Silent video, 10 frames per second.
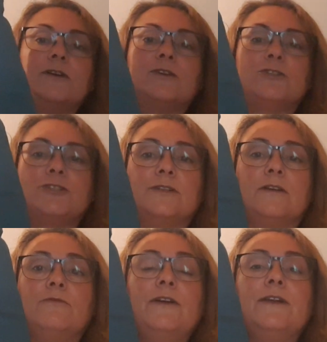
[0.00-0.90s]
a cushion,
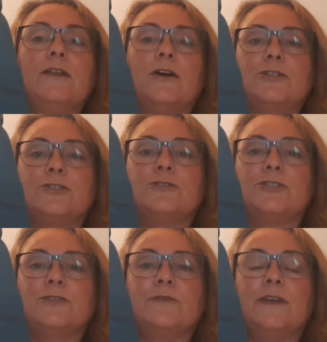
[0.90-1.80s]
a very large
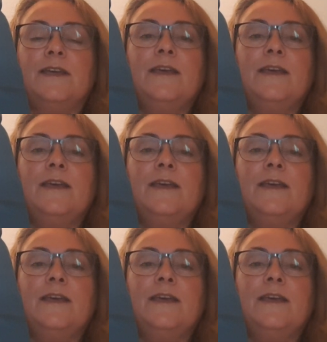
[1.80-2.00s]
cushion,